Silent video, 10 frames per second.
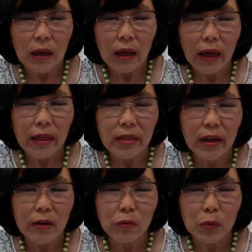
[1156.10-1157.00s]
And
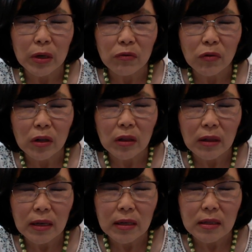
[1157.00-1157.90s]
then we
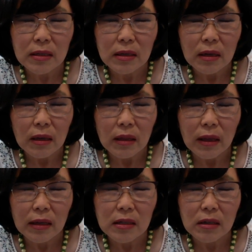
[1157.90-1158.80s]
release
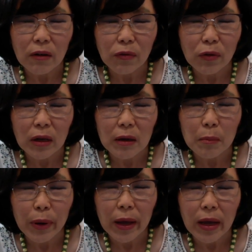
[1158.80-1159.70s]
that suffering and
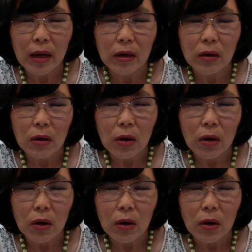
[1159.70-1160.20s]
pain